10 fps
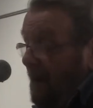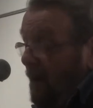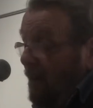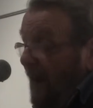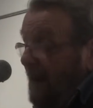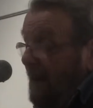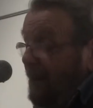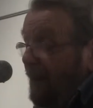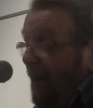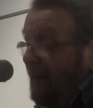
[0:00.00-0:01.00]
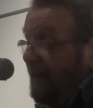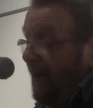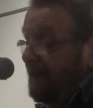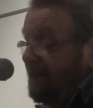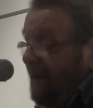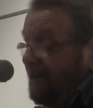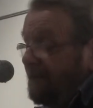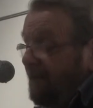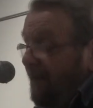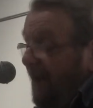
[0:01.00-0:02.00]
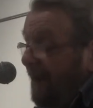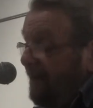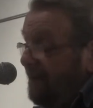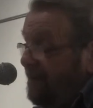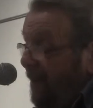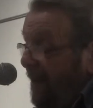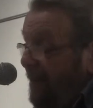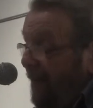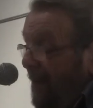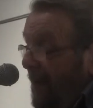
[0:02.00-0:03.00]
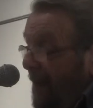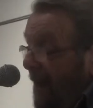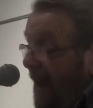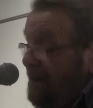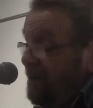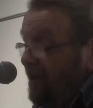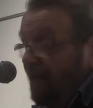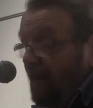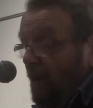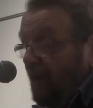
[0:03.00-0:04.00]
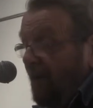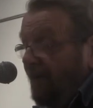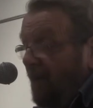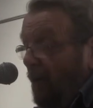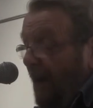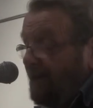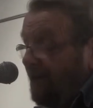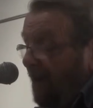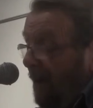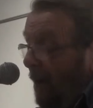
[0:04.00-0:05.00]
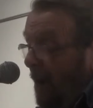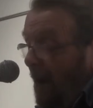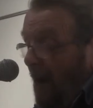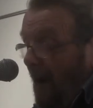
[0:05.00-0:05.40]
O'Reilly prodded my chest with the end of his pipe. I should have known it a few weeks ago,